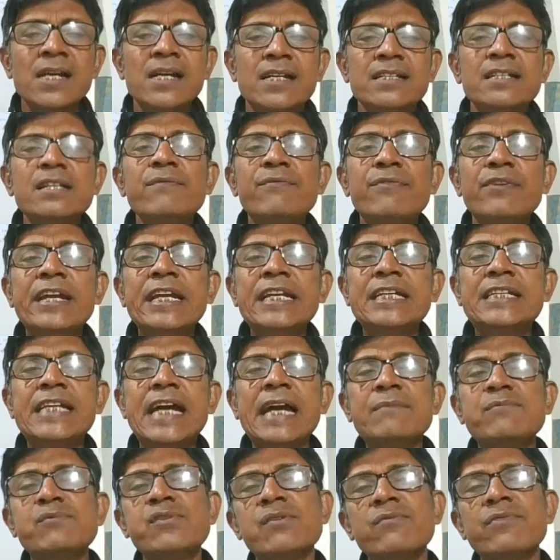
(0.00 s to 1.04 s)
Different
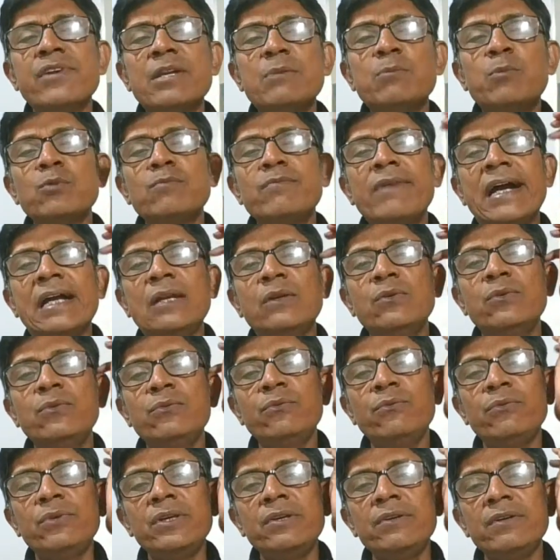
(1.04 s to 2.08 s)
types of input
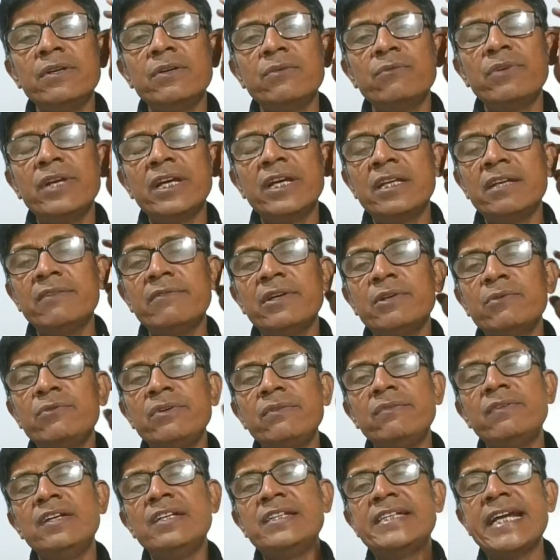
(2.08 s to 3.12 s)
value, whenever we
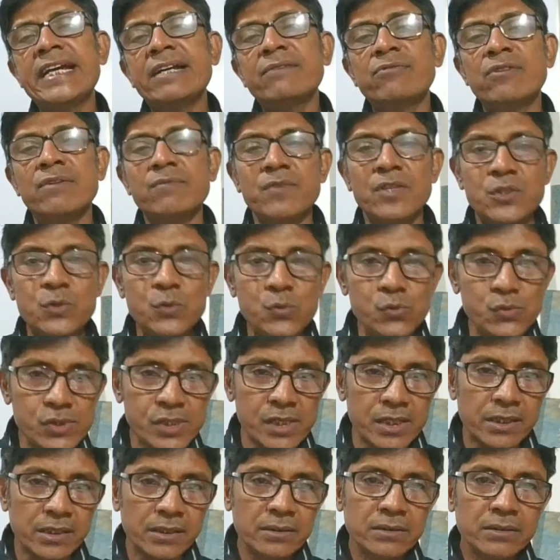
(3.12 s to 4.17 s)
will take from the
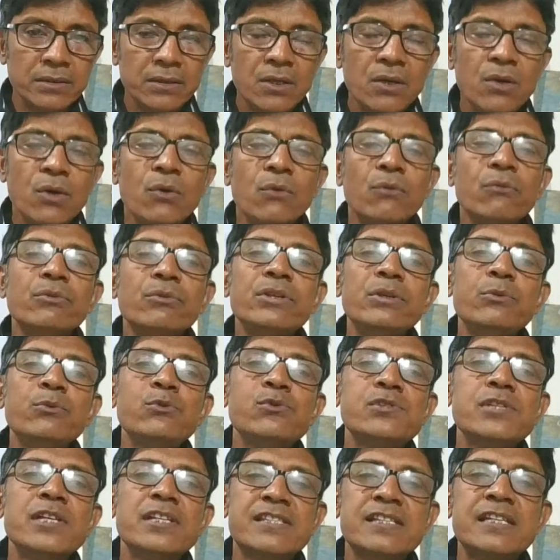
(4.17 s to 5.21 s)
user, we
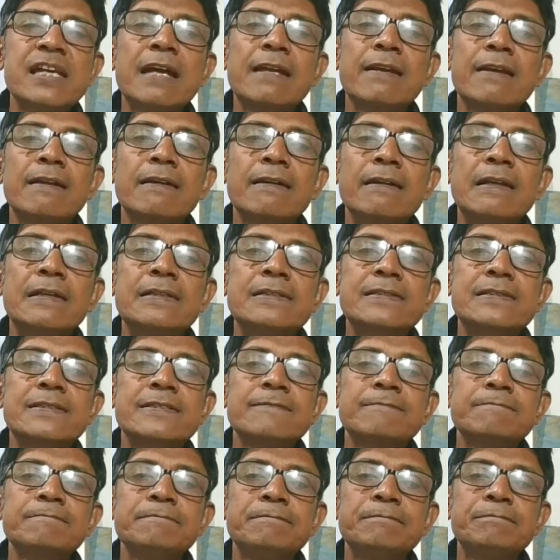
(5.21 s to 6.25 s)
use the scanner class.
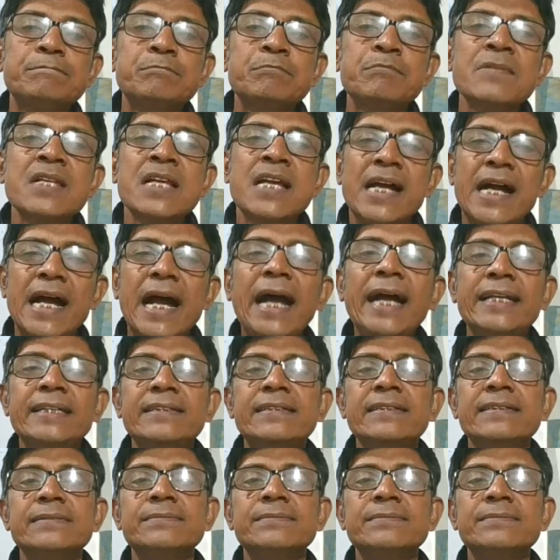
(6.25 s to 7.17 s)
And